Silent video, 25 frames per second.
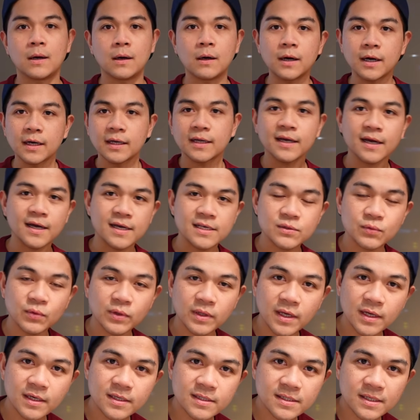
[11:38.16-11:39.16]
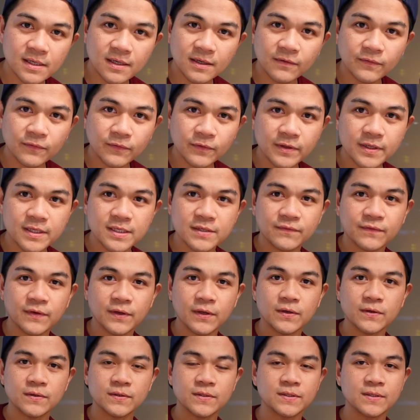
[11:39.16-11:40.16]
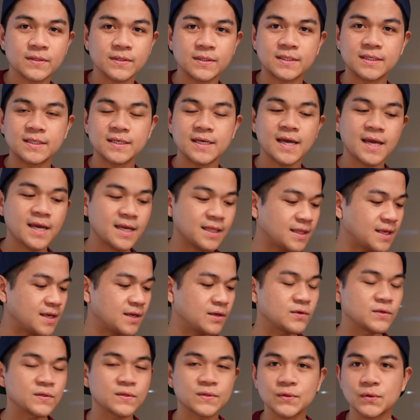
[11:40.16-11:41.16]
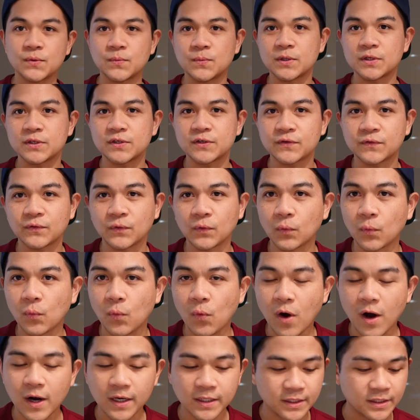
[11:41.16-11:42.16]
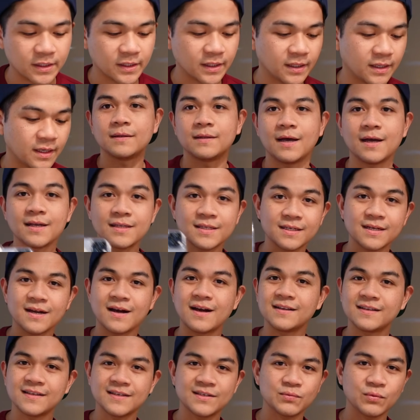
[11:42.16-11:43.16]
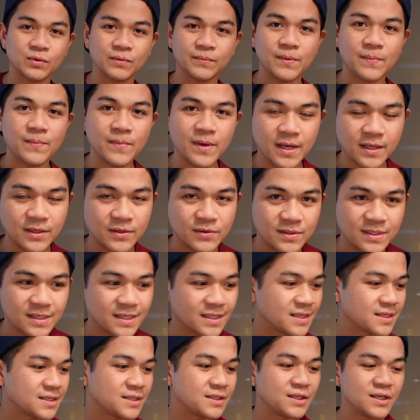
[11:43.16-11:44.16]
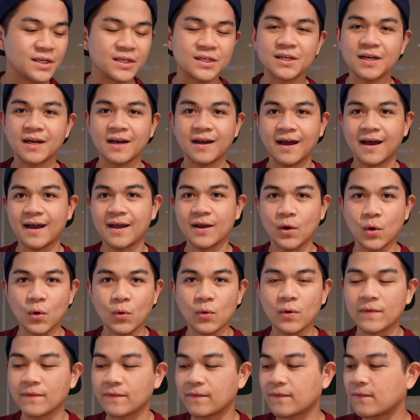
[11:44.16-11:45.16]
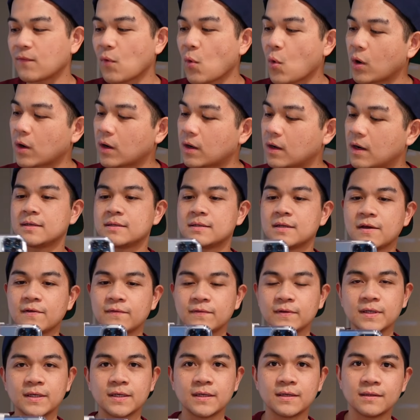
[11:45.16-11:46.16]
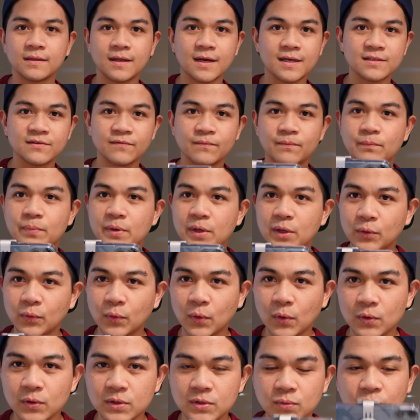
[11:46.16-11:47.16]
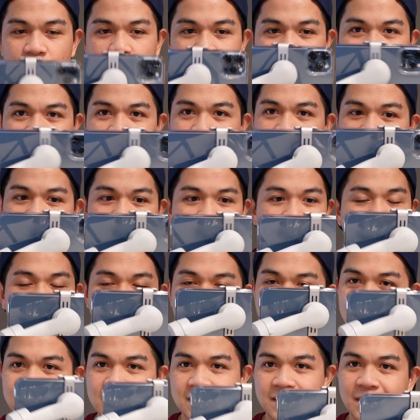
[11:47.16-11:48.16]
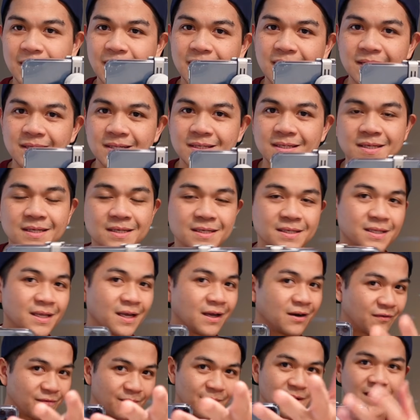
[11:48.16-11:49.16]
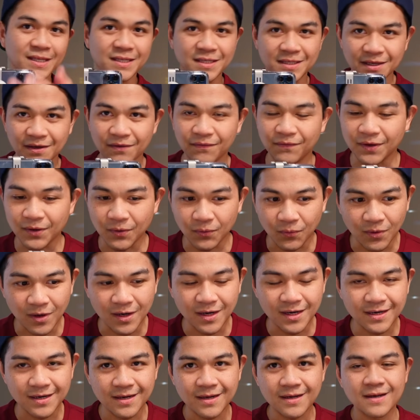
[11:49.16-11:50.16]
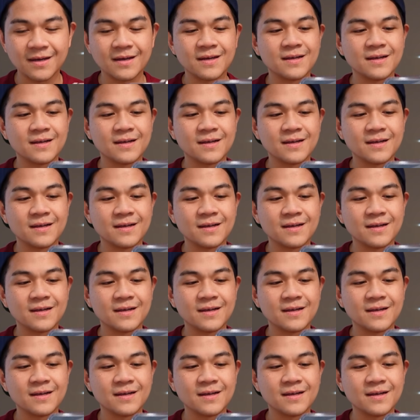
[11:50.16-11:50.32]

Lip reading: Alright guys, well that is all for this video today. Thank you so much for watching. Lots of contents will be made using this DJI OM4. Definitely lots of B-rolls will be shot using this instead of my ZV-1,